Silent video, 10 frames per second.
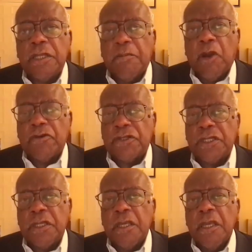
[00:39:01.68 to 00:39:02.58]

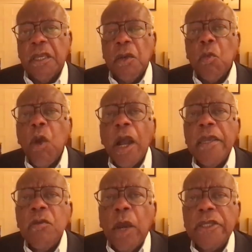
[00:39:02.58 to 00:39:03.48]
democracy.
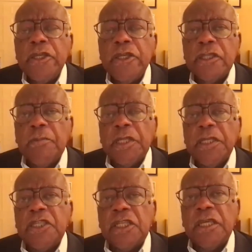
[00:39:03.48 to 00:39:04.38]
Why should
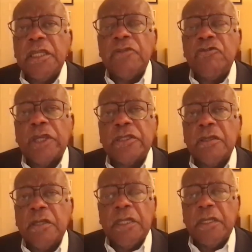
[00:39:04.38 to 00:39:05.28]
somebody sitting in
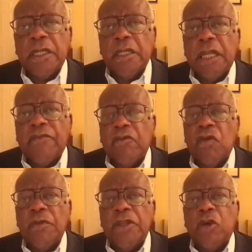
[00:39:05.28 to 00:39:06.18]
a living
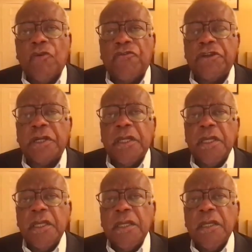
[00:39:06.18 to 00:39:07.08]
room in Norfolk
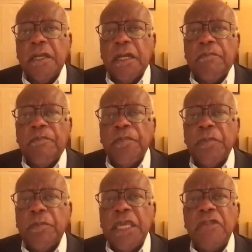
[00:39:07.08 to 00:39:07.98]

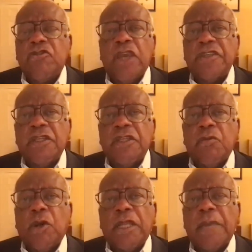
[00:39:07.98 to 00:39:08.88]
be interested in
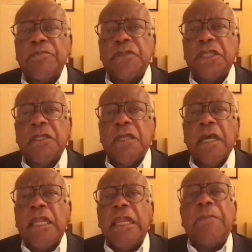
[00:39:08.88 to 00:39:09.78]
what happens in
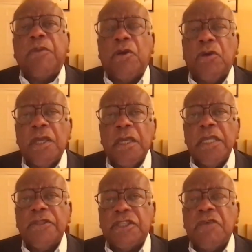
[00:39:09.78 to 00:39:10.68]
Aleppo
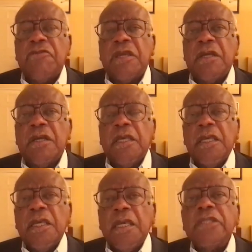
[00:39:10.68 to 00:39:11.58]
in Syria?
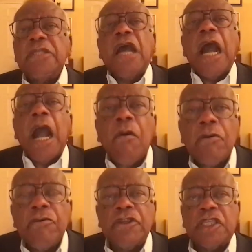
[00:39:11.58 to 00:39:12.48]
It's
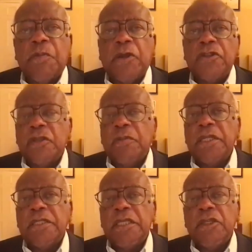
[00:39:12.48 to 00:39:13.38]
our
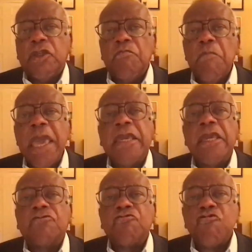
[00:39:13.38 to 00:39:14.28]
responsibility to make
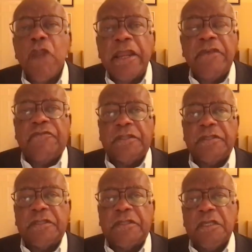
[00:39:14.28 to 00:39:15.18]
it relevant